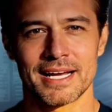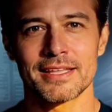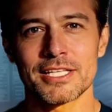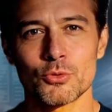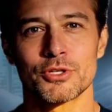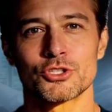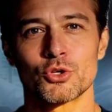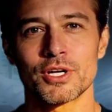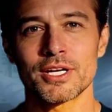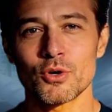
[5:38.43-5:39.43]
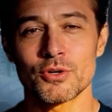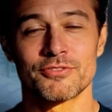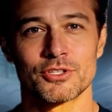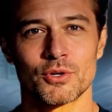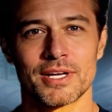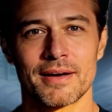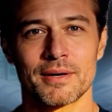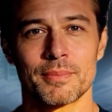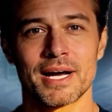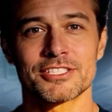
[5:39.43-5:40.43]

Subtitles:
and this one's critical if you don't have a My